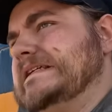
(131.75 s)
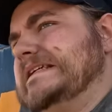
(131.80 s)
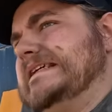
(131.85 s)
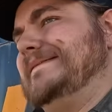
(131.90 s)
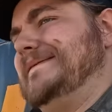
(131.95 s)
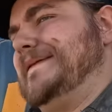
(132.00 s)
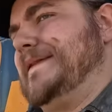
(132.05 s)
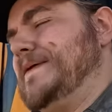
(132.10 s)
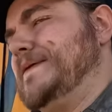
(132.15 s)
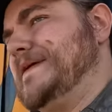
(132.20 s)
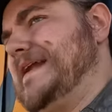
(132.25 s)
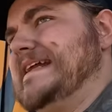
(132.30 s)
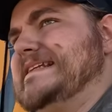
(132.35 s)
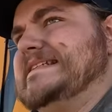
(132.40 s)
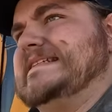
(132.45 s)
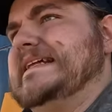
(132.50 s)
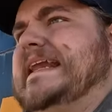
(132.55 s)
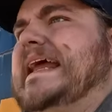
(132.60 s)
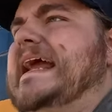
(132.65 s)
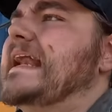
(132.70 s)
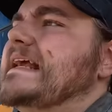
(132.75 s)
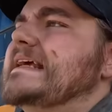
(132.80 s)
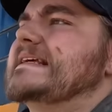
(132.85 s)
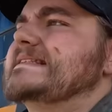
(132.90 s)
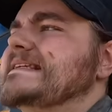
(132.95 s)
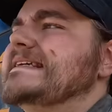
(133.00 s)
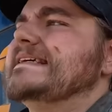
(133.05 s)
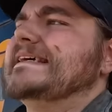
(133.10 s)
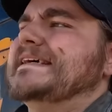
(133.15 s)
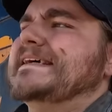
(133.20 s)
even though 1980
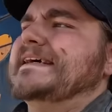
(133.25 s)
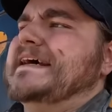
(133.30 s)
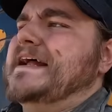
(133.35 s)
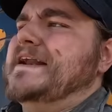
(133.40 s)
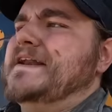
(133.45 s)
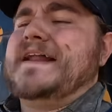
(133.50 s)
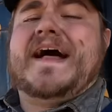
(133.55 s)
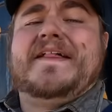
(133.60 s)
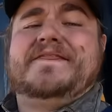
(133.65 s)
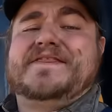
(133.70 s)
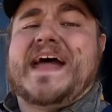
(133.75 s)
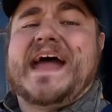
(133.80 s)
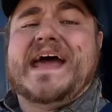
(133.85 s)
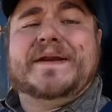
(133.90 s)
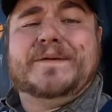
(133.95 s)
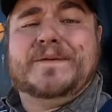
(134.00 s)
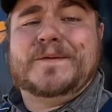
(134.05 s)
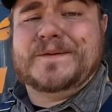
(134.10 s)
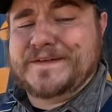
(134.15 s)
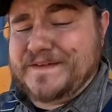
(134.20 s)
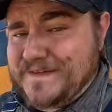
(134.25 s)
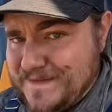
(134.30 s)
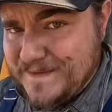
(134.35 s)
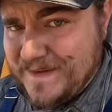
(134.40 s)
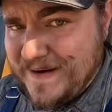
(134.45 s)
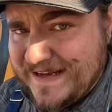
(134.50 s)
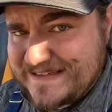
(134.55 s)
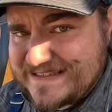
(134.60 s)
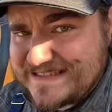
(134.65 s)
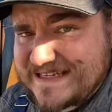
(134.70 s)
is not that old in the
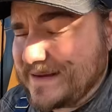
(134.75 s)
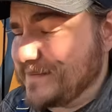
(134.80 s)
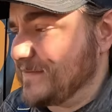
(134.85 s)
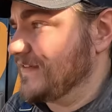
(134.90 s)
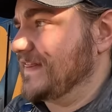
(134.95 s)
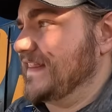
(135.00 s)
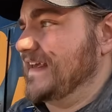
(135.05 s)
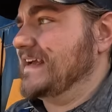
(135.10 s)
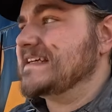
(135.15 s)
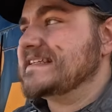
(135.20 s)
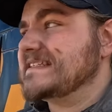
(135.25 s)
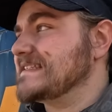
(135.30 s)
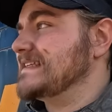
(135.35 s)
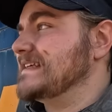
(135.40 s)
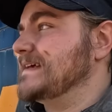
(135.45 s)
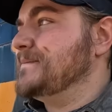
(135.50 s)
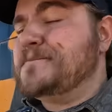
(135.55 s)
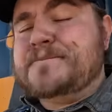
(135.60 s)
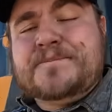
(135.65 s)
grand scheme of things,